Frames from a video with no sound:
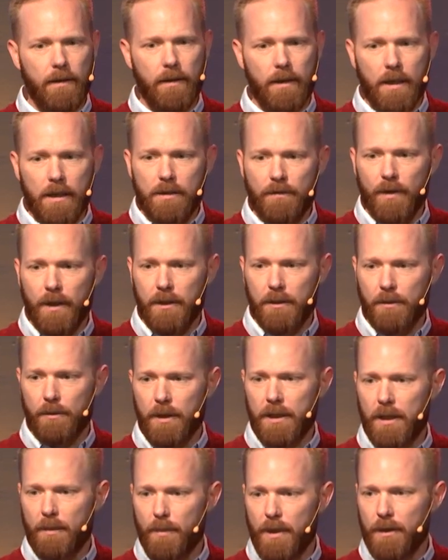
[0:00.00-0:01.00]
his
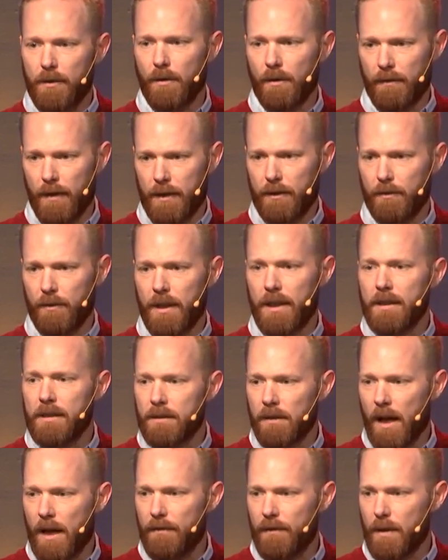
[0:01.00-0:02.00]
victory can be your victory.
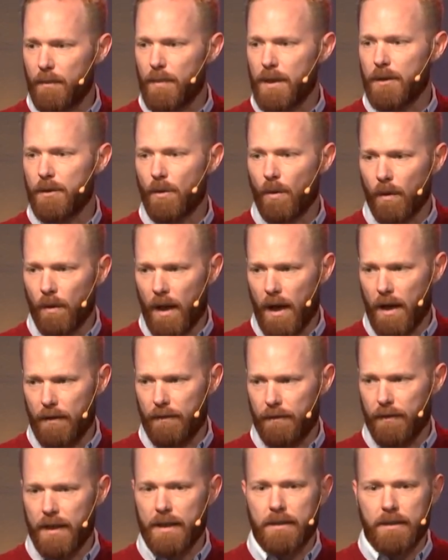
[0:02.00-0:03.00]
His life can be your
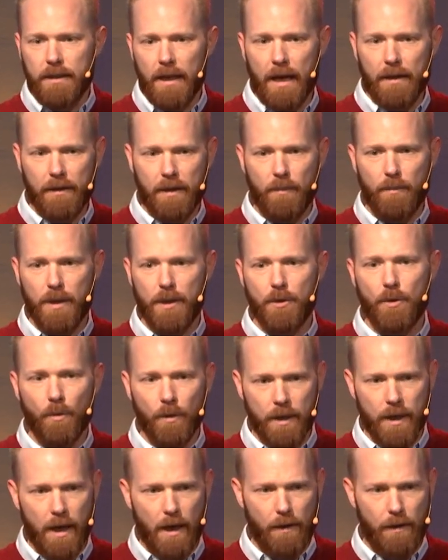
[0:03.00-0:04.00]
life. His death can be your
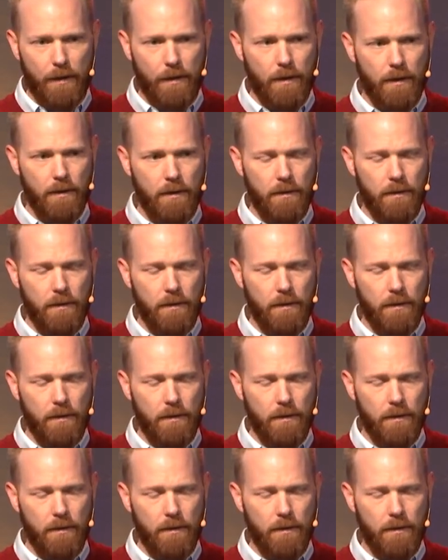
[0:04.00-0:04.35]
death.